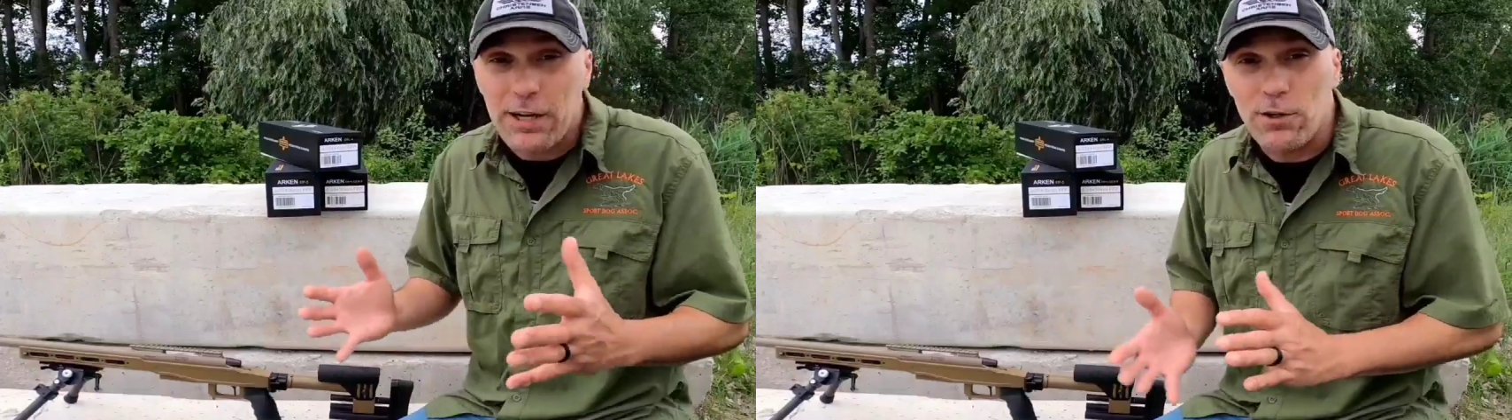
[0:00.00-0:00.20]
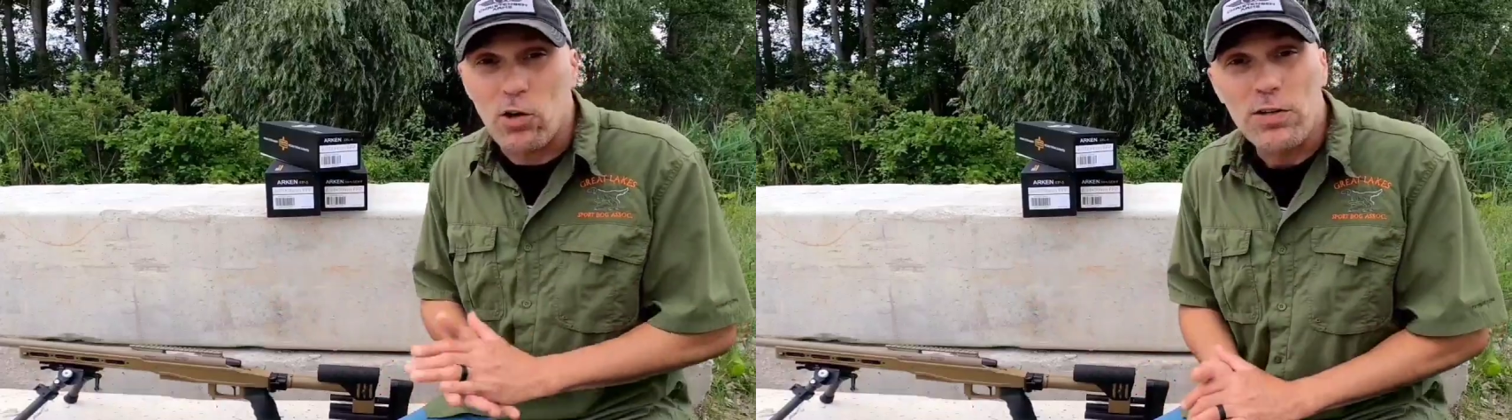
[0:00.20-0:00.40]

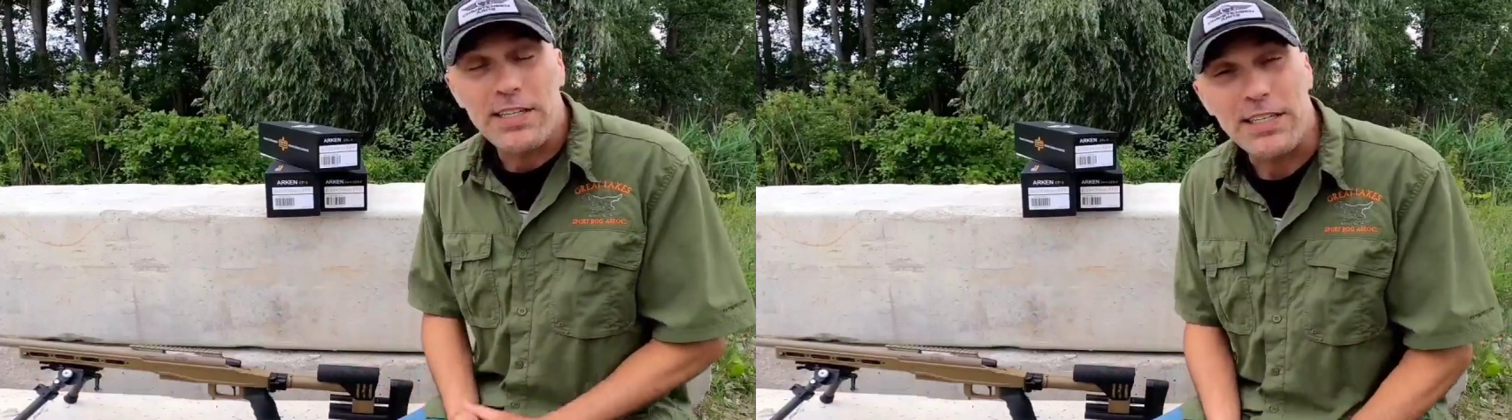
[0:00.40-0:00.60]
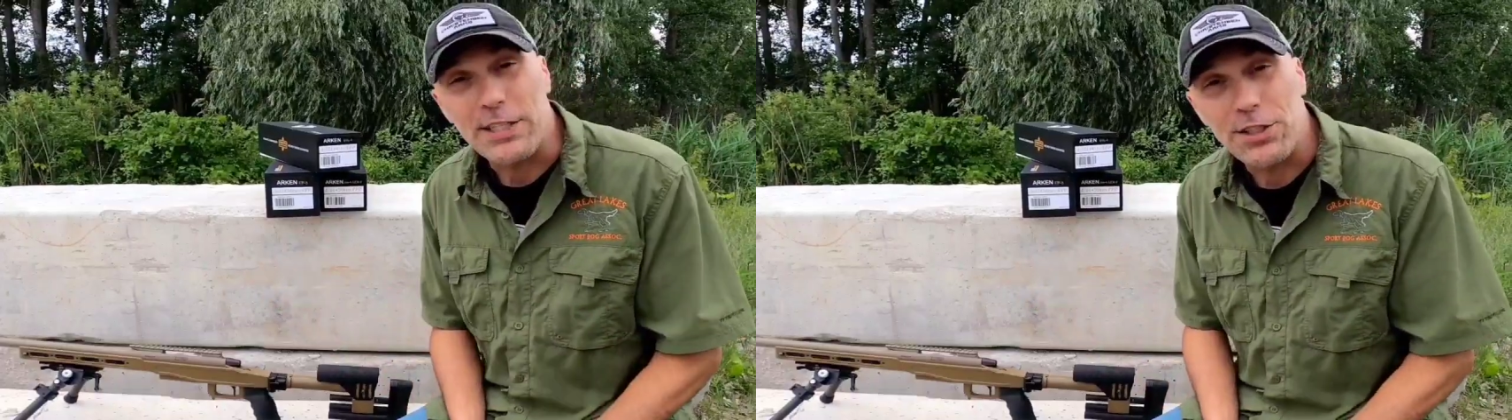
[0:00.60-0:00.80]
I don't know,
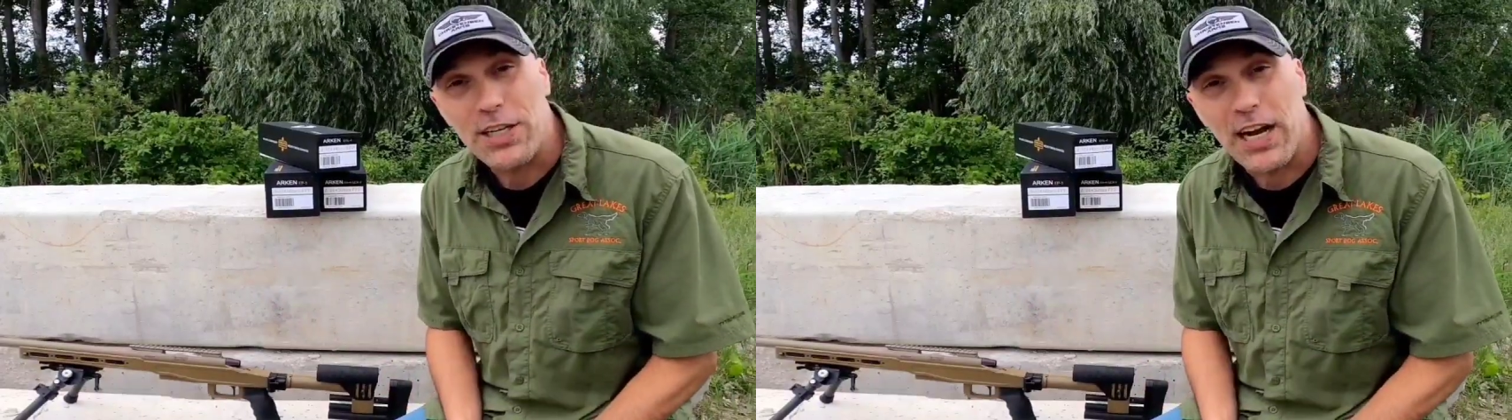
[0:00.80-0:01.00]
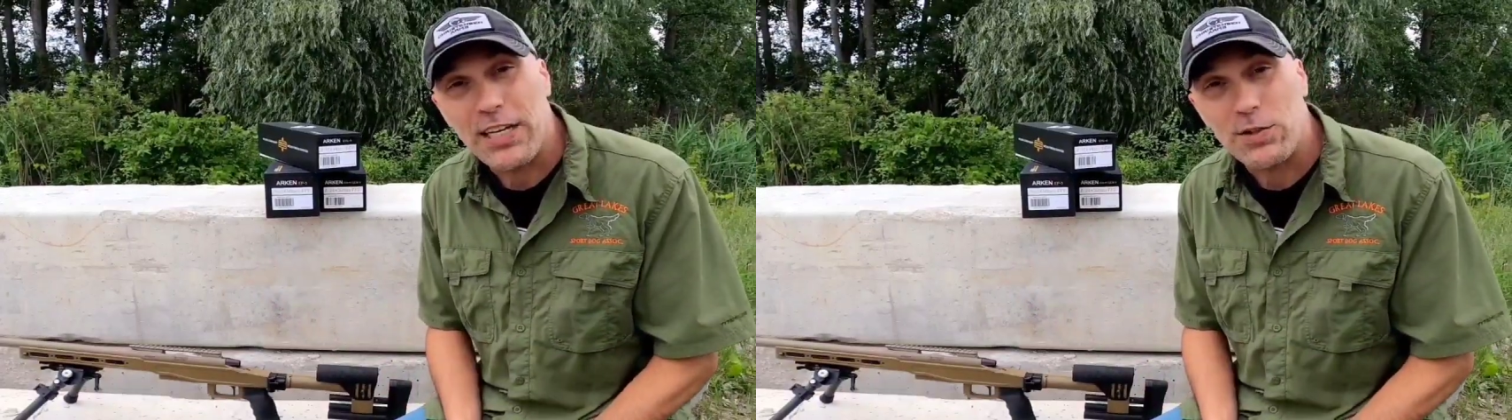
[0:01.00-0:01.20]
get
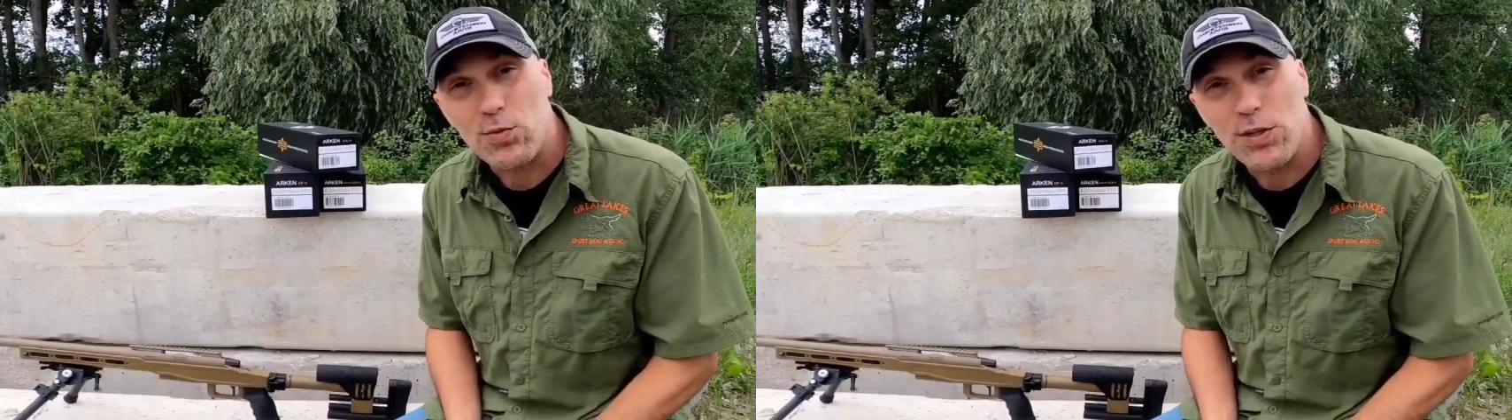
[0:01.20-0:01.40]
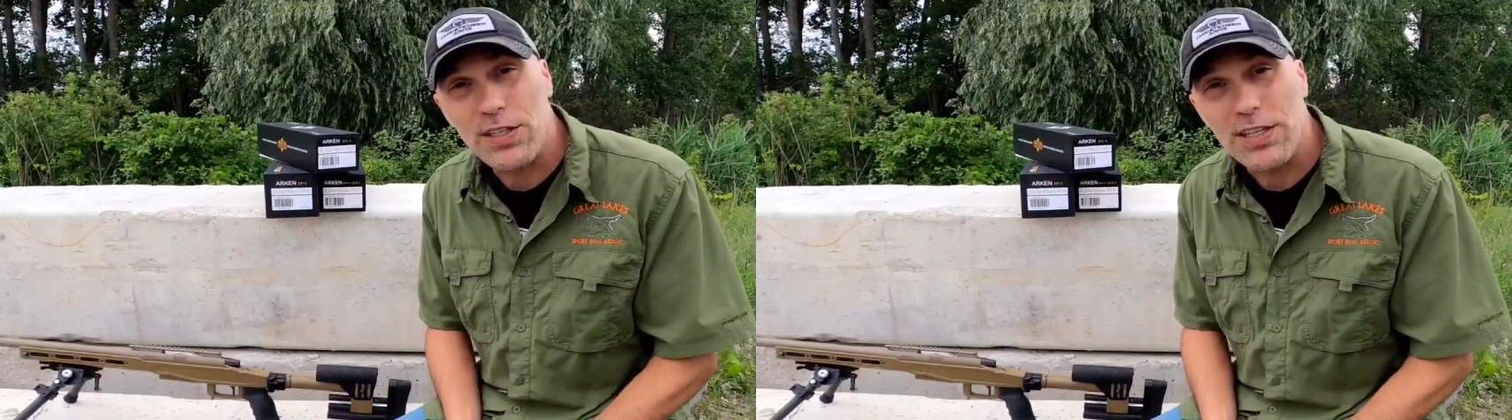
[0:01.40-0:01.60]
you guys
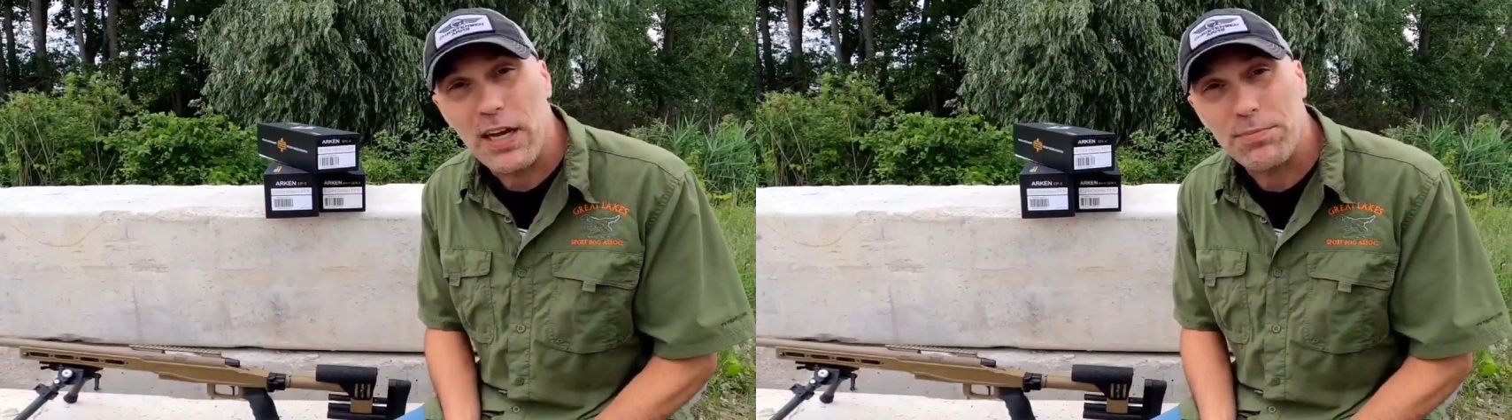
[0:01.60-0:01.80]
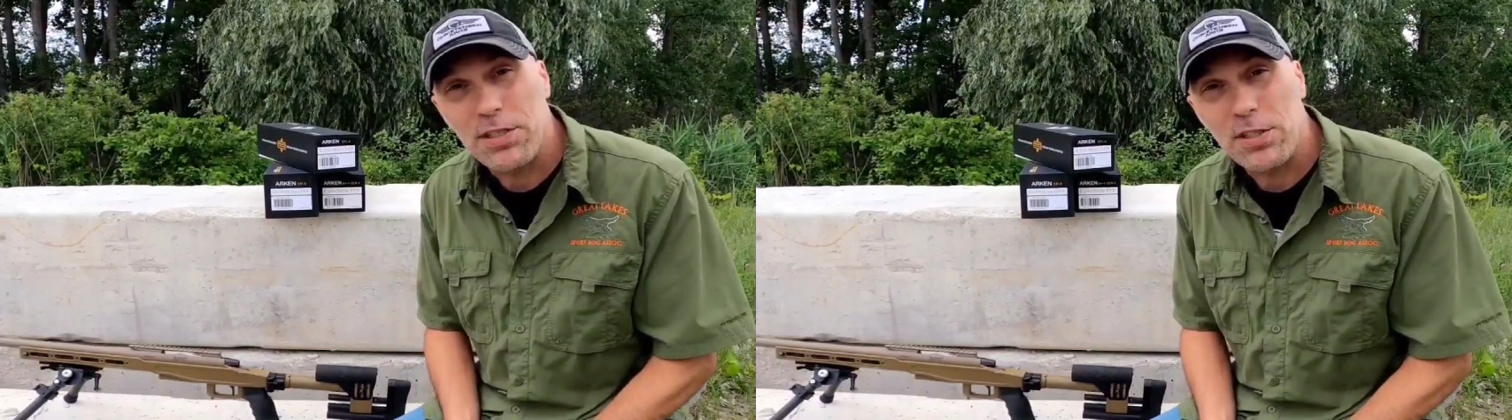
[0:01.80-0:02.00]

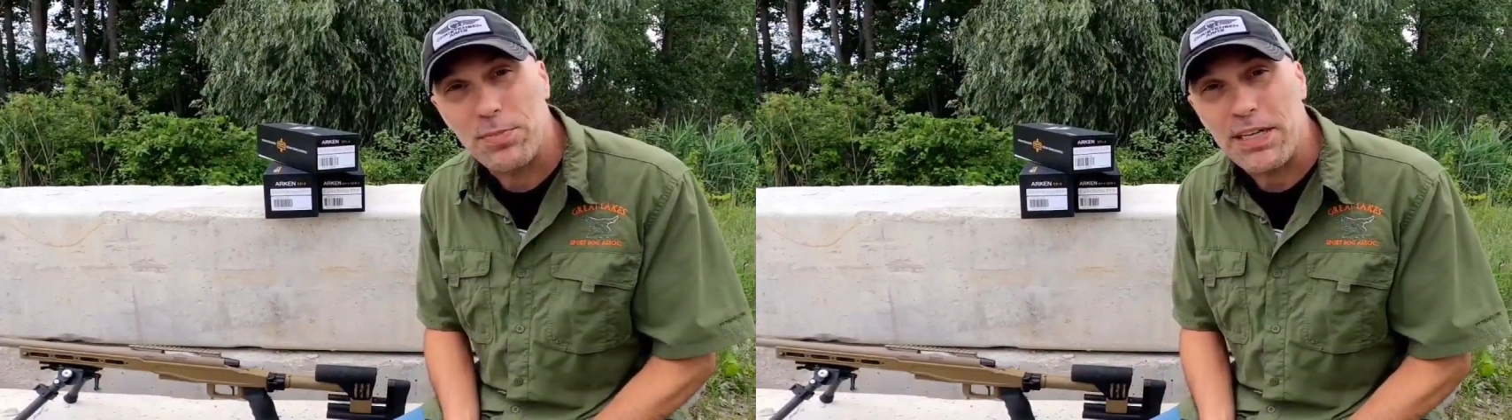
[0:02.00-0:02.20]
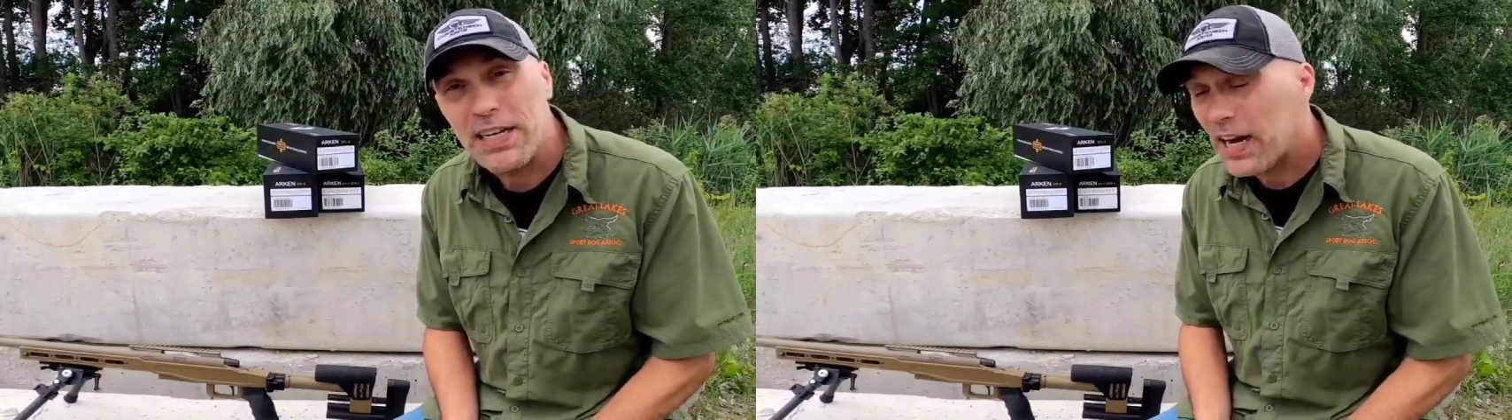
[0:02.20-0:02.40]
really up to
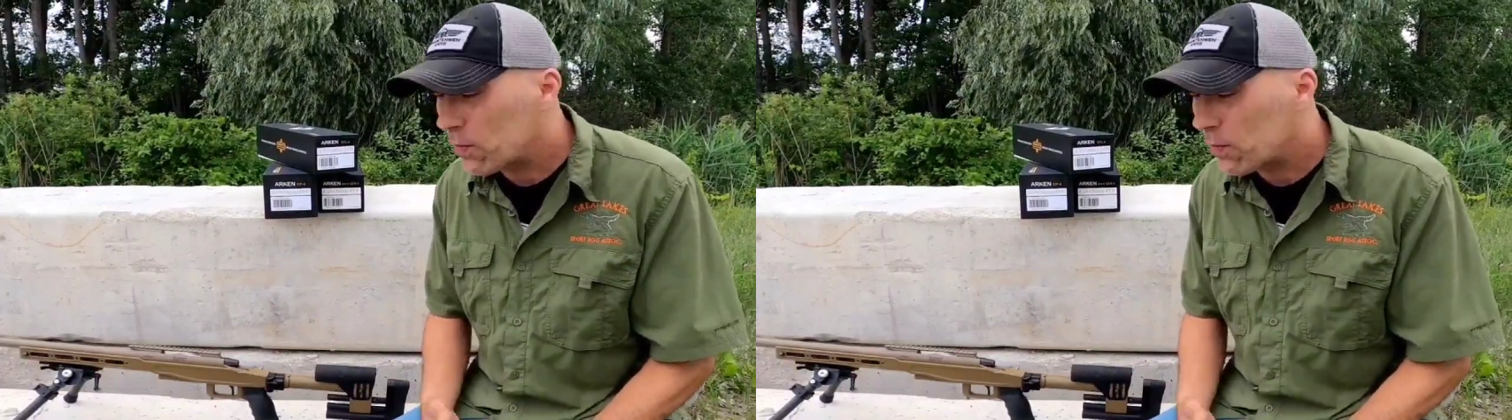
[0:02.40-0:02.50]
speed